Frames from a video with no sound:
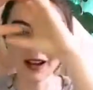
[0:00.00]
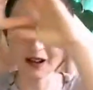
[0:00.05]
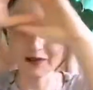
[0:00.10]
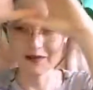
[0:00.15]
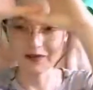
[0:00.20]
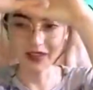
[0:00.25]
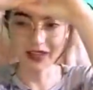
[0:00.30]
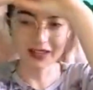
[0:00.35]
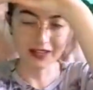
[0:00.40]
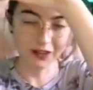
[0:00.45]

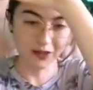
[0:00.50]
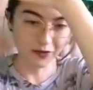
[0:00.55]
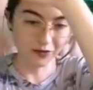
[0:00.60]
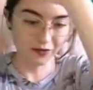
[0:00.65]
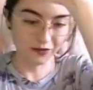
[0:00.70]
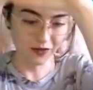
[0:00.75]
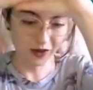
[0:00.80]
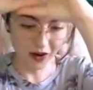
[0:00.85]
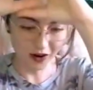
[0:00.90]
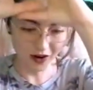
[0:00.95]
like your
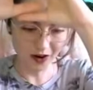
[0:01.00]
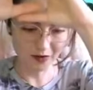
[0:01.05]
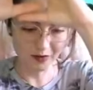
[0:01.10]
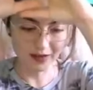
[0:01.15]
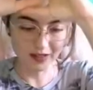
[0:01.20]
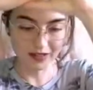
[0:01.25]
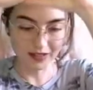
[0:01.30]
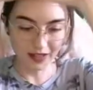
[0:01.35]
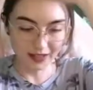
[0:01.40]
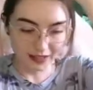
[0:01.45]
farm,
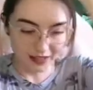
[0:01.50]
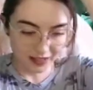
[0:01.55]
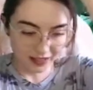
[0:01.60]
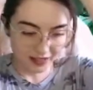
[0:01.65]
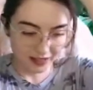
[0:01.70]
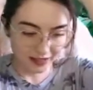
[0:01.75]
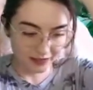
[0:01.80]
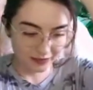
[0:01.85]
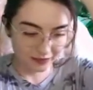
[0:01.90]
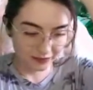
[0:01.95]
and then
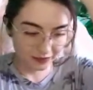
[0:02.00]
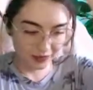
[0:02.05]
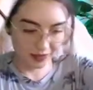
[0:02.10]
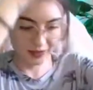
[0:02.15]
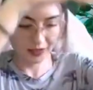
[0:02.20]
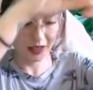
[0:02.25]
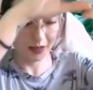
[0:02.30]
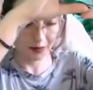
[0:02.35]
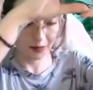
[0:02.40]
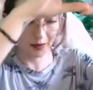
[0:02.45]
the
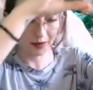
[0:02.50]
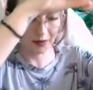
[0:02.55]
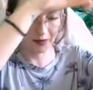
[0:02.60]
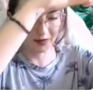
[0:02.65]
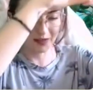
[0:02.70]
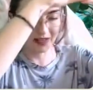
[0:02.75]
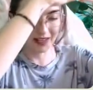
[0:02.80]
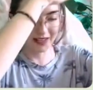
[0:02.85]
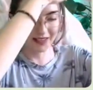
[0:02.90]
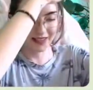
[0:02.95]

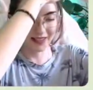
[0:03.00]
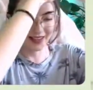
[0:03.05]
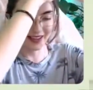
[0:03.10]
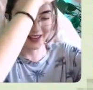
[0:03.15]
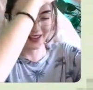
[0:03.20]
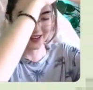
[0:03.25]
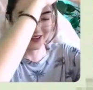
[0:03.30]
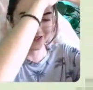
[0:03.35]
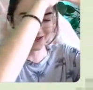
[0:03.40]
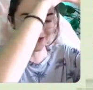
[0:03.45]
suburbs, and then you've